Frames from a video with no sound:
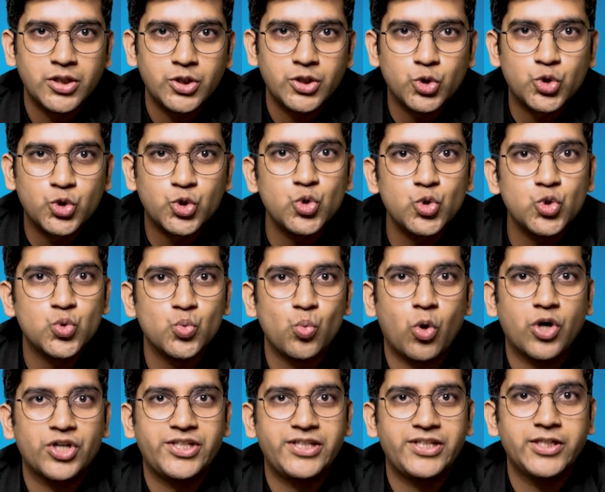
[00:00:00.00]
to choose
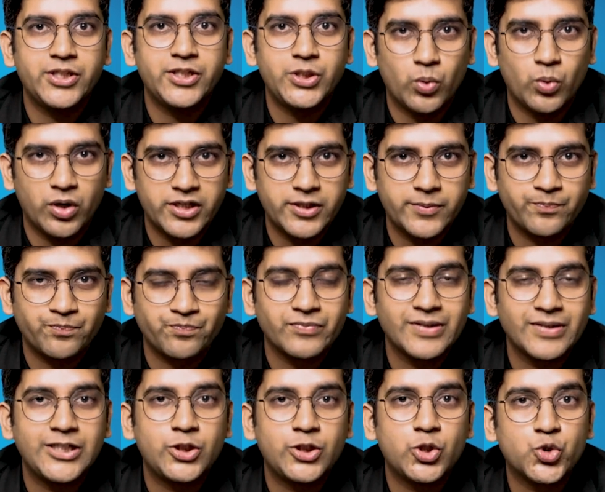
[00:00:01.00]
what year you are in
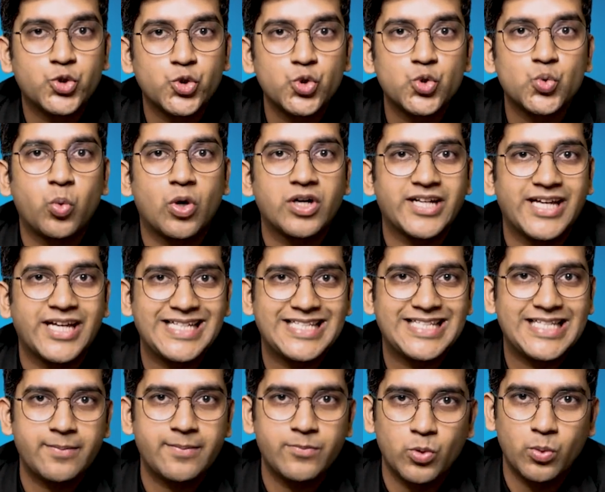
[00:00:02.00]
and to choose what
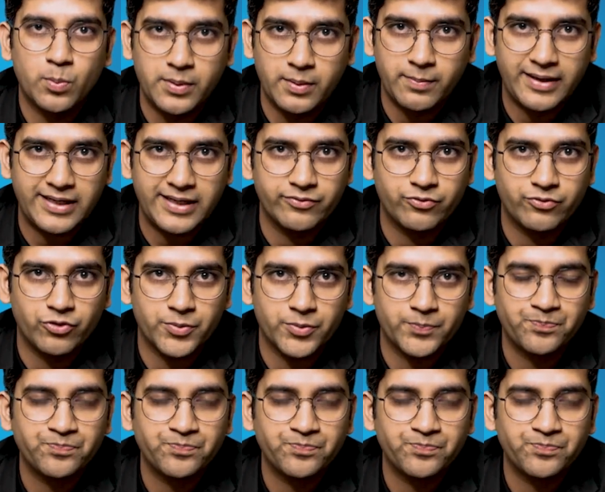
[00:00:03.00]
exam you're preparing for.